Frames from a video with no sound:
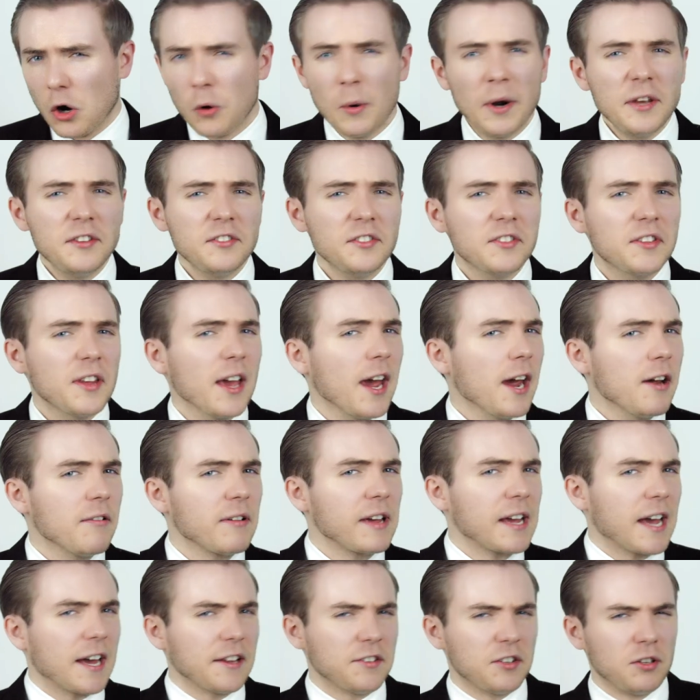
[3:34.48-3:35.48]
Always
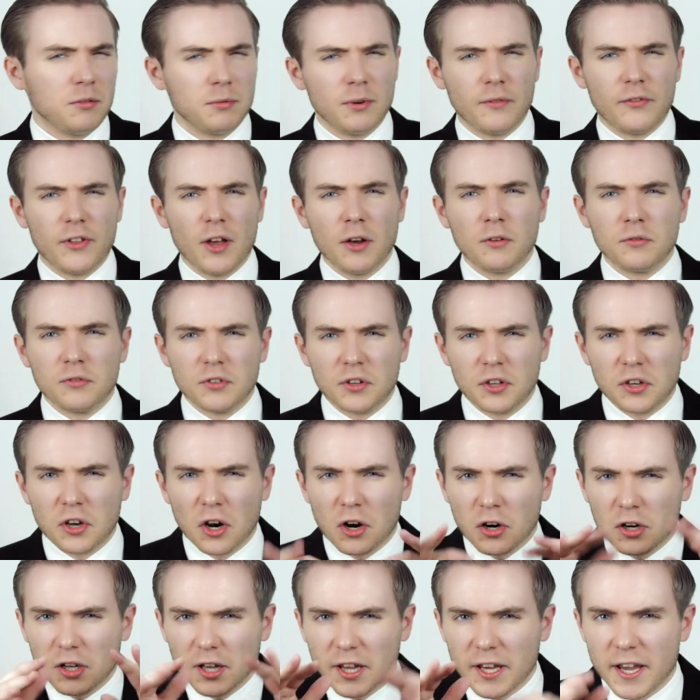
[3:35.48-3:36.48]
staring at you with those
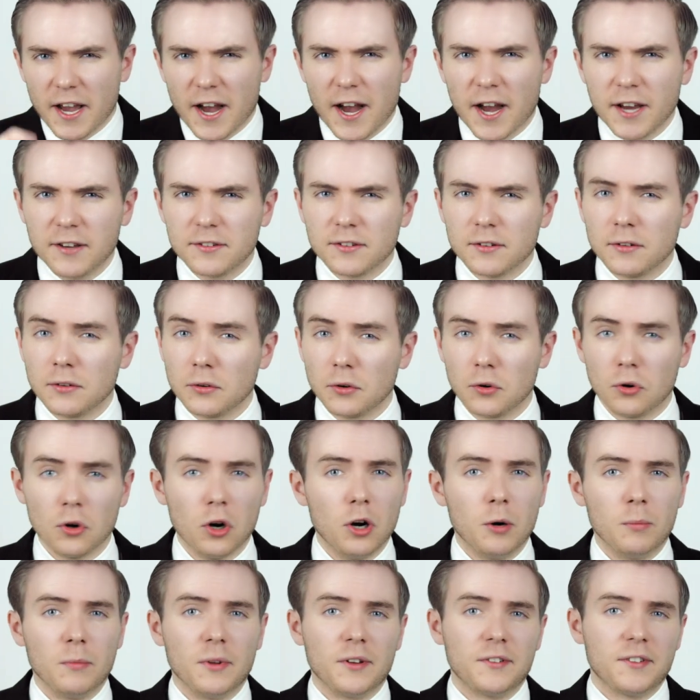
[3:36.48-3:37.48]
goggly eyes and
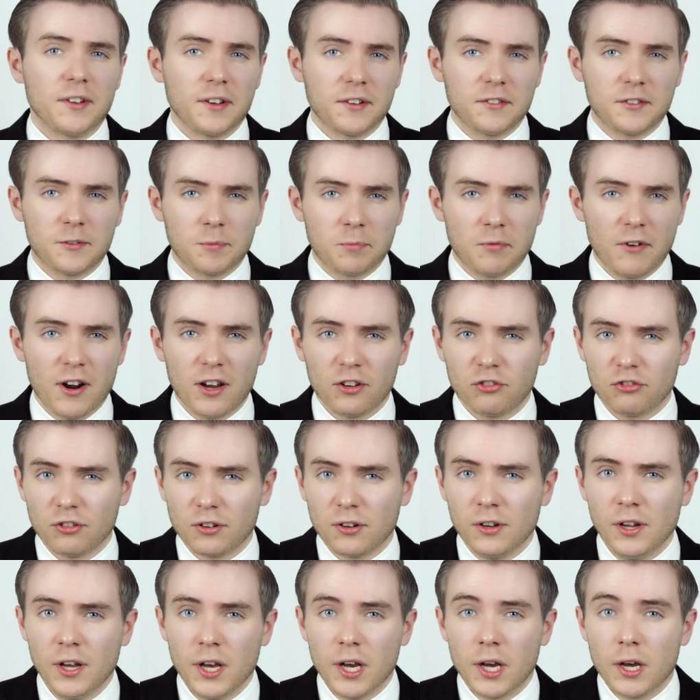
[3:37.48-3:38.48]
gormless
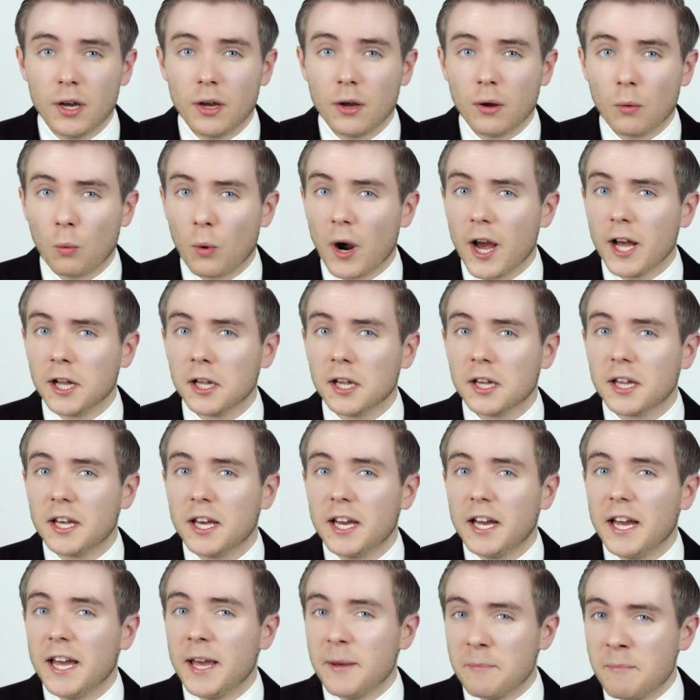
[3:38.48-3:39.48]
expression? Well,
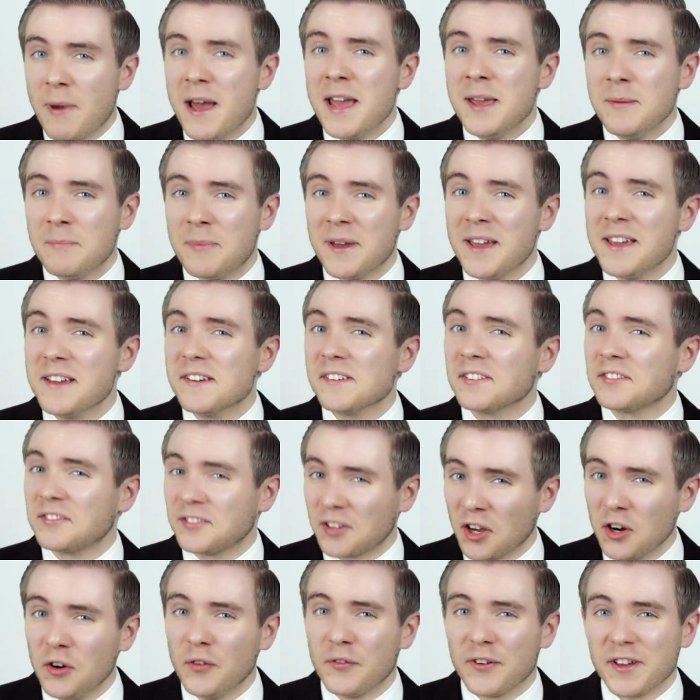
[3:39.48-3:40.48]
it may be a
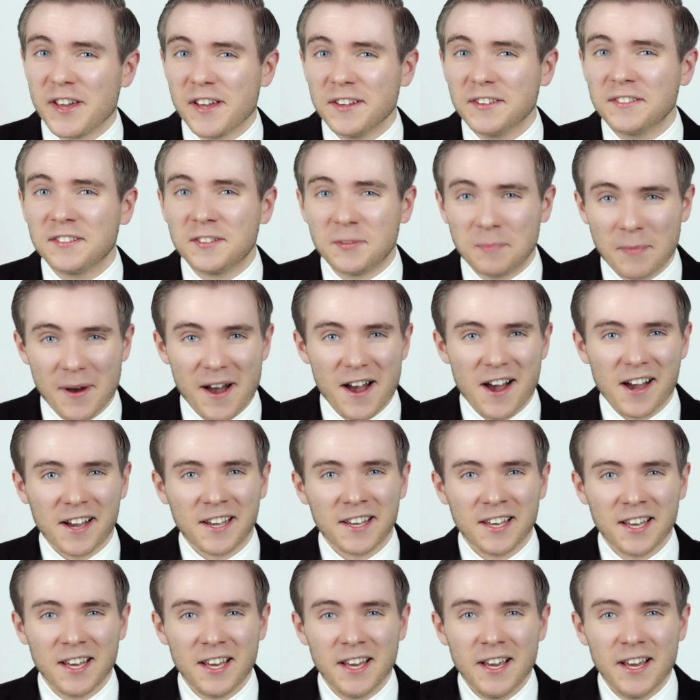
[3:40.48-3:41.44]
Soviet spy.